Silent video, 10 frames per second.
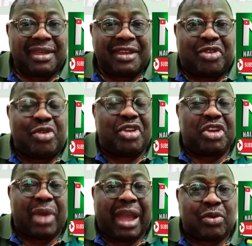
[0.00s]
do you know
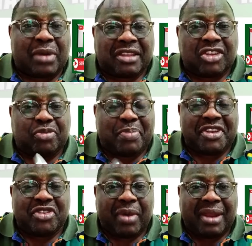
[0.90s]
the way I look at it
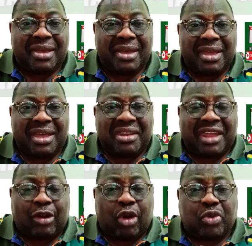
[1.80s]
spiritually?
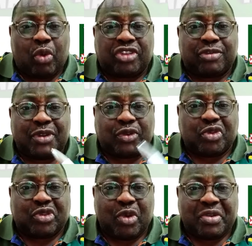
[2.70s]
That God wants me to
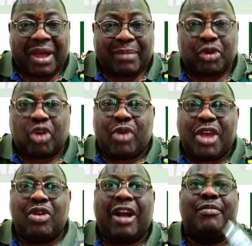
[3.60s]
slow down. Because
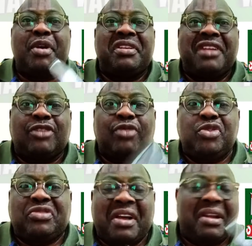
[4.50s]
when you have money, that's when
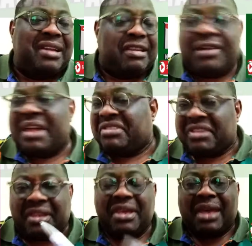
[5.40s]
you start
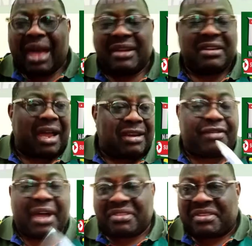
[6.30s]
gallivanting, and
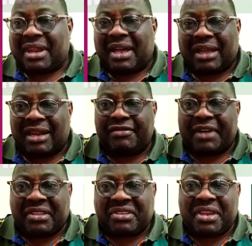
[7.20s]

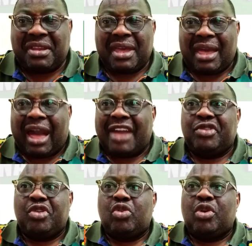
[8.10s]

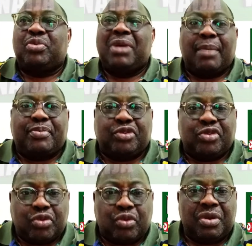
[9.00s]
you don't know what will happen to
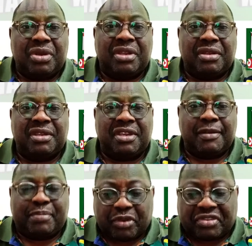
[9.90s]
you in
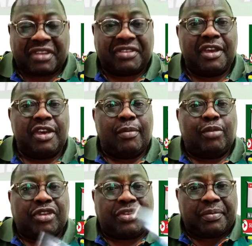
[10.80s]
the process.
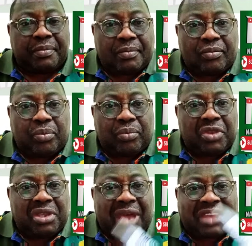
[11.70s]
But
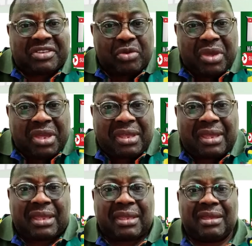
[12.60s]
that's the way
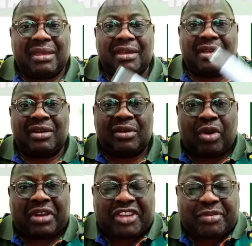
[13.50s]

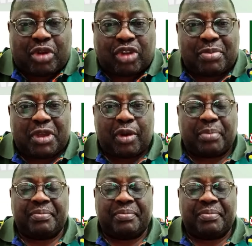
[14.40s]
God has brought me up.